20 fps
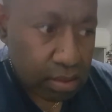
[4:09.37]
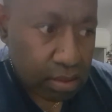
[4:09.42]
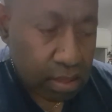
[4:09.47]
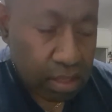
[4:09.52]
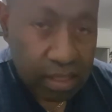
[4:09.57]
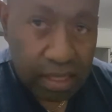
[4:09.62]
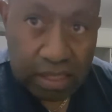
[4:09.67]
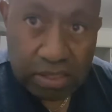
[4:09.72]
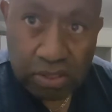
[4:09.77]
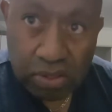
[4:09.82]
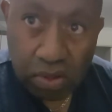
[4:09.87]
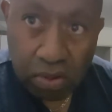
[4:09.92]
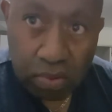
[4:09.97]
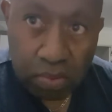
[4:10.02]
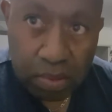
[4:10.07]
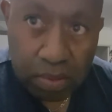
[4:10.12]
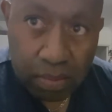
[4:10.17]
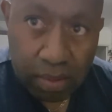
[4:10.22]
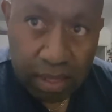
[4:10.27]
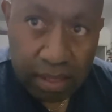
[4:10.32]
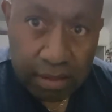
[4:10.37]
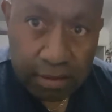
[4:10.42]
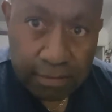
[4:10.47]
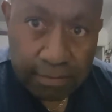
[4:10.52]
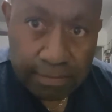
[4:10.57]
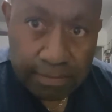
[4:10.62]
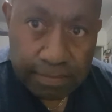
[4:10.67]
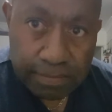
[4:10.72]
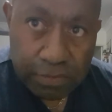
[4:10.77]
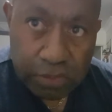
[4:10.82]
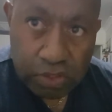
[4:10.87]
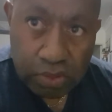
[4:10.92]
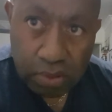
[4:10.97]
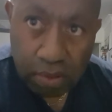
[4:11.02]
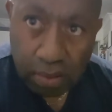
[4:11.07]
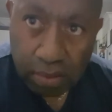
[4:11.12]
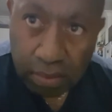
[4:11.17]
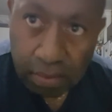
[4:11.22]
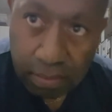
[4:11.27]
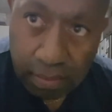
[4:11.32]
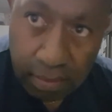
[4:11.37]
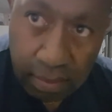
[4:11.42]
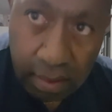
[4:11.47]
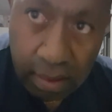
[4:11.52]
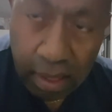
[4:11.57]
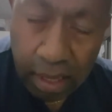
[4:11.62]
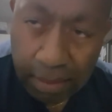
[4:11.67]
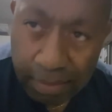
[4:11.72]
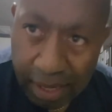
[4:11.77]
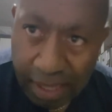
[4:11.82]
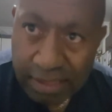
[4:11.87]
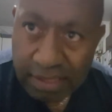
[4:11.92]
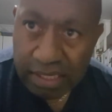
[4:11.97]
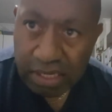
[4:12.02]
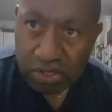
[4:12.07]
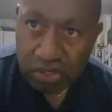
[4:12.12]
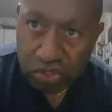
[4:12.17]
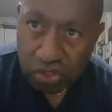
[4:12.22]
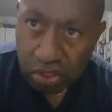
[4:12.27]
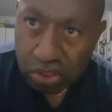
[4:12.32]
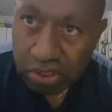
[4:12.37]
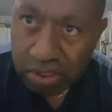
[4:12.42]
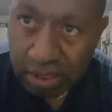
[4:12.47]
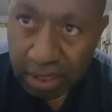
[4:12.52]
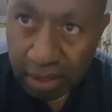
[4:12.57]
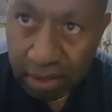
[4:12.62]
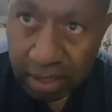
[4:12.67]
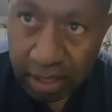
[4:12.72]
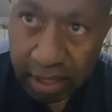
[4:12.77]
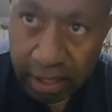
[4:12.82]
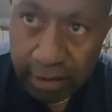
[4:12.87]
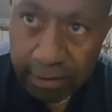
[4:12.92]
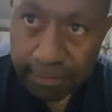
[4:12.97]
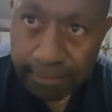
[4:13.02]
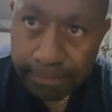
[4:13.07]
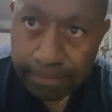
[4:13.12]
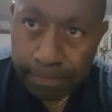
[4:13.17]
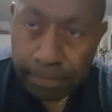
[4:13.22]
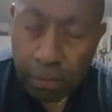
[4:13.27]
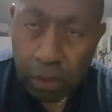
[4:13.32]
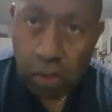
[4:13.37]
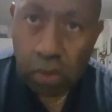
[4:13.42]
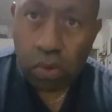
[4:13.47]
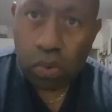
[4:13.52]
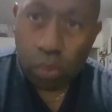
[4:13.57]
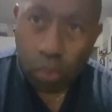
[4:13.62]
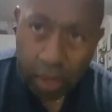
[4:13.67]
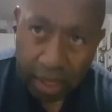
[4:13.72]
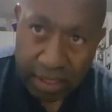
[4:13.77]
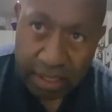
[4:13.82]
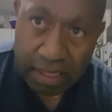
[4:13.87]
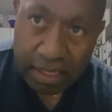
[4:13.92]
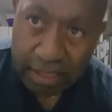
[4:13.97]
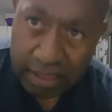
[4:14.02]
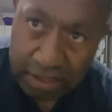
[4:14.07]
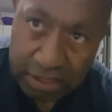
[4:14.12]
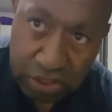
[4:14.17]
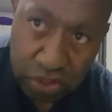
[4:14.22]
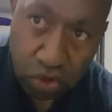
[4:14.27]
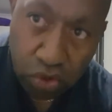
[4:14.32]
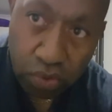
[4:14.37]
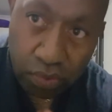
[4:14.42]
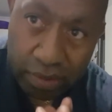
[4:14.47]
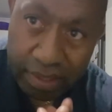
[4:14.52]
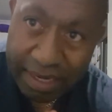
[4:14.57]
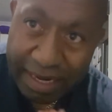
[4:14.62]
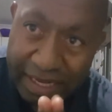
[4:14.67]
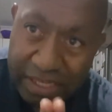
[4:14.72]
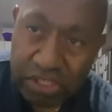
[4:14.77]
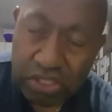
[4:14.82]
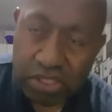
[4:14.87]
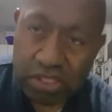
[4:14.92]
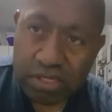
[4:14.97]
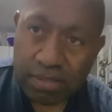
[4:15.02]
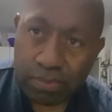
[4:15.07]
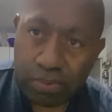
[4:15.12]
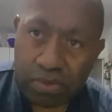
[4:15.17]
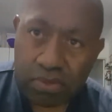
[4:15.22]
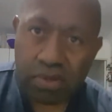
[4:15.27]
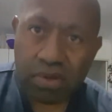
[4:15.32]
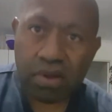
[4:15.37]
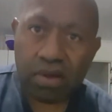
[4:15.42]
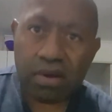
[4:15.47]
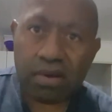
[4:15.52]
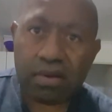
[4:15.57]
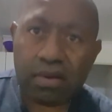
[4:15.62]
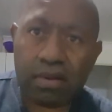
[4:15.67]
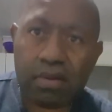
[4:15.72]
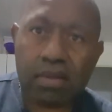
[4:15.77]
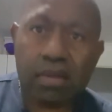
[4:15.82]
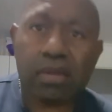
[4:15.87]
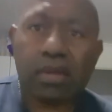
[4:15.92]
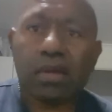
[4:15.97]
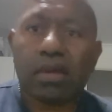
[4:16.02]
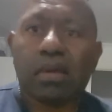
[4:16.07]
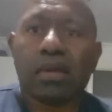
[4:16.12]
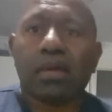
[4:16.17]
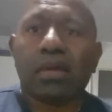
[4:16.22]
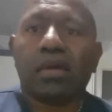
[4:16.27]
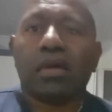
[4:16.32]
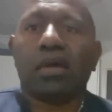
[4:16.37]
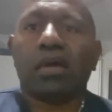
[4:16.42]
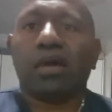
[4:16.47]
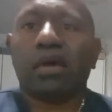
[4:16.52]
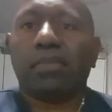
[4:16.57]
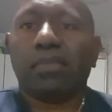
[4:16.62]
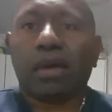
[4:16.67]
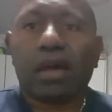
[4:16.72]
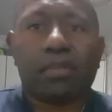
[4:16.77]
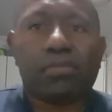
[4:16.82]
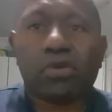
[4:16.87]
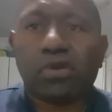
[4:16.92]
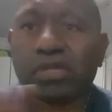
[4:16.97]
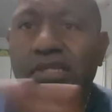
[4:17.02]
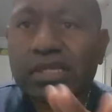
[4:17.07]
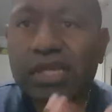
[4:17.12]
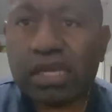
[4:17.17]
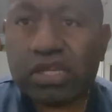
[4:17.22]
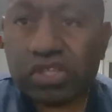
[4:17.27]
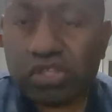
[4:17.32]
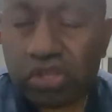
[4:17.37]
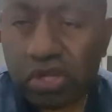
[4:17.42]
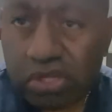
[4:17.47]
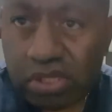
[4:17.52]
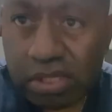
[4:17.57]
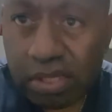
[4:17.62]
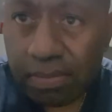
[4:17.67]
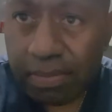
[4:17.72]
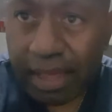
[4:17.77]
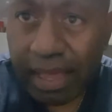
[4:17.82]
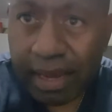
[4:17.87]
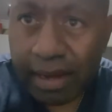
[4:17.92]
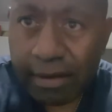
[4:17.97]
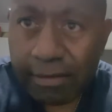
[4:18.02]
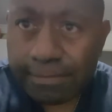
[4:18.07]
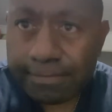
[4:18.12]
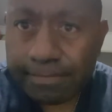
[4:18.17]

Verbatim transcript: and that's all we want. So I'm asking churches out there, what is your relationship with God? Um, I'm not saying churches are bad,